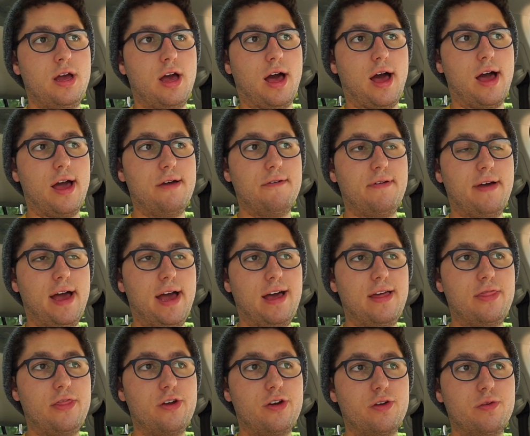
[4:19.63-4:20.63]
I've
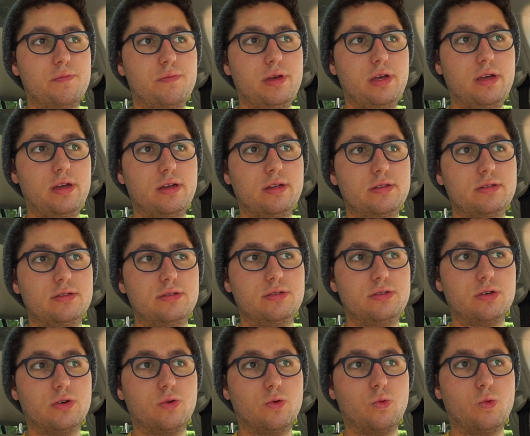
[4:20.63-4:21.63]
had their
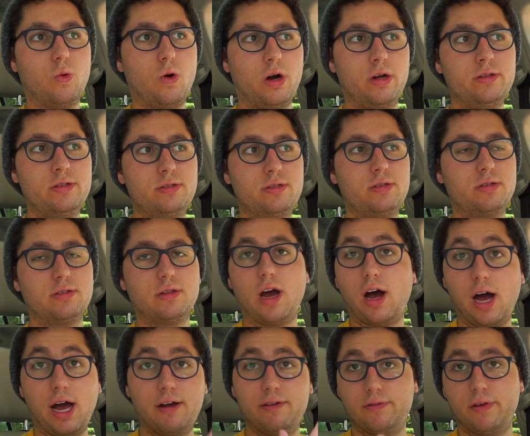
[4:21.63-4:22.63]
beans once. No,
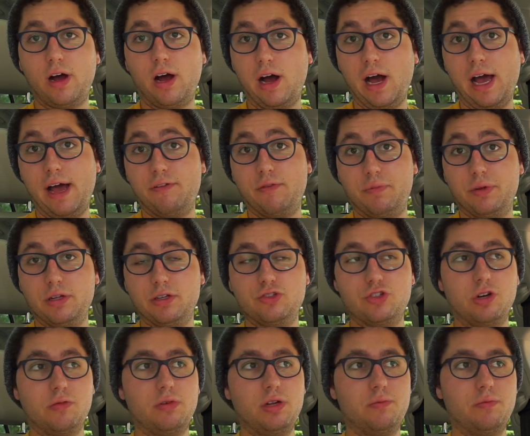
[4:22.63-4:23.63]
I, I haven't been to
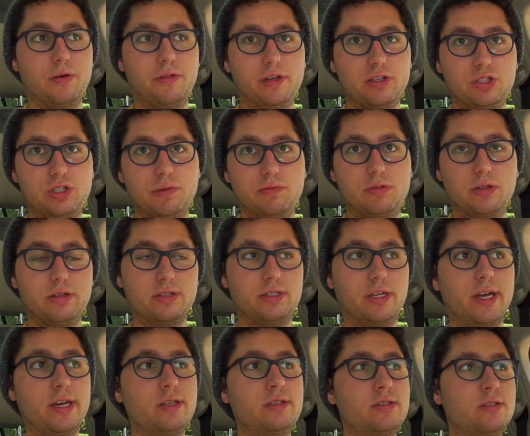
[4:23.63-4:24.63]
Germany, but they ship to the
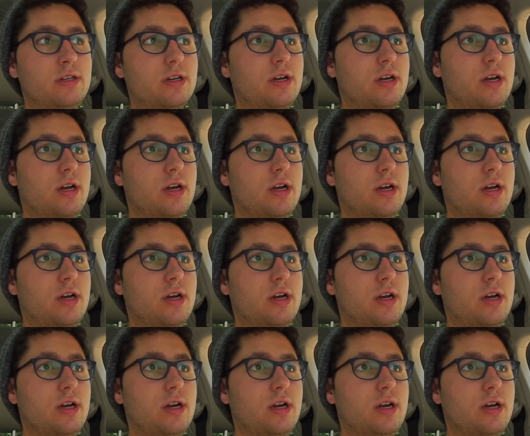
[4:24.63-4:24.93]
States.